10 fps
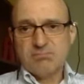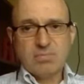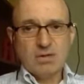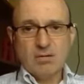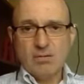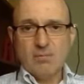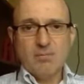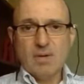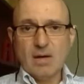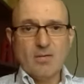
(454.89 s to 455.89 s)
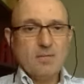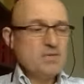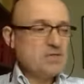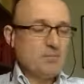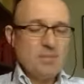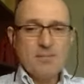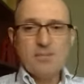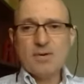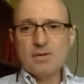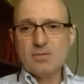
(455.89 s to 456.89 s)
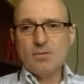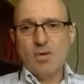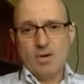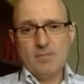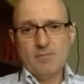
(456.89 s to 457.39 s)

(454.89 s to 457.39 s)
you know another piece of paper in the drawer.